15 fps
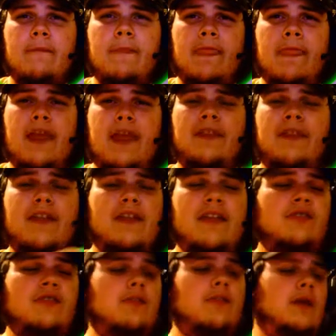I think that's
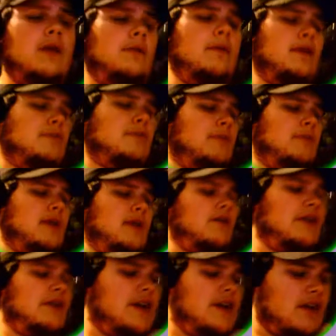going to be our best bet
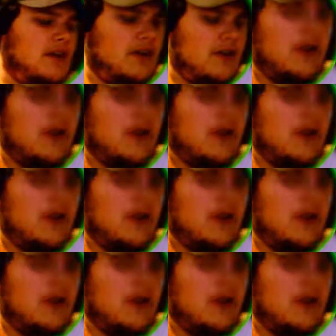right there, you know, our